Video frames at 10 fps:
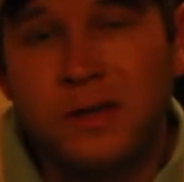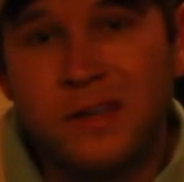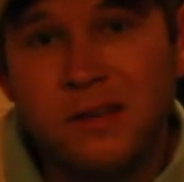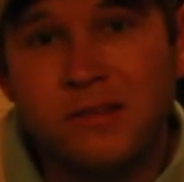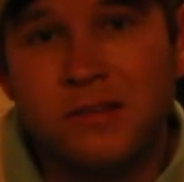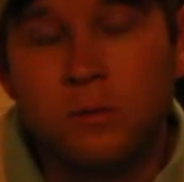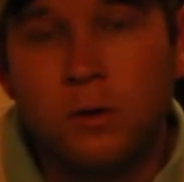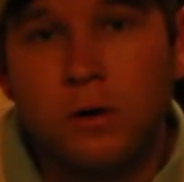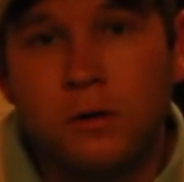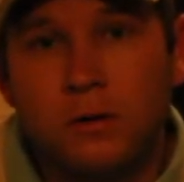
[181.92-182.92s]
in Disney
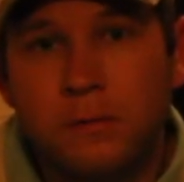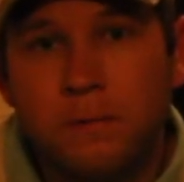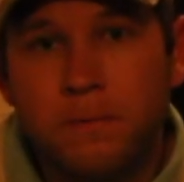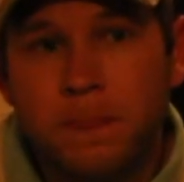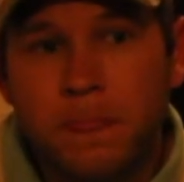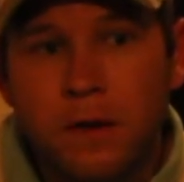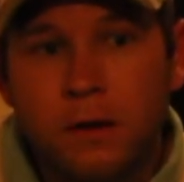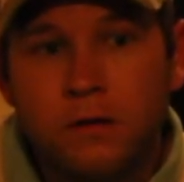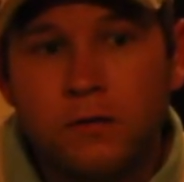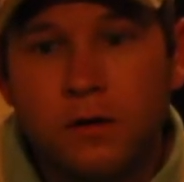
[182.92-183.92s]
World.
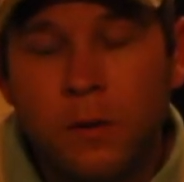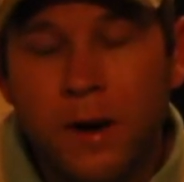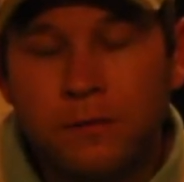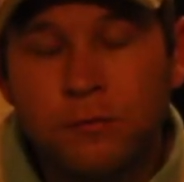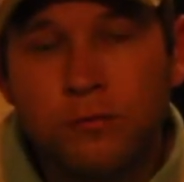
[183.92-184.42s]
So after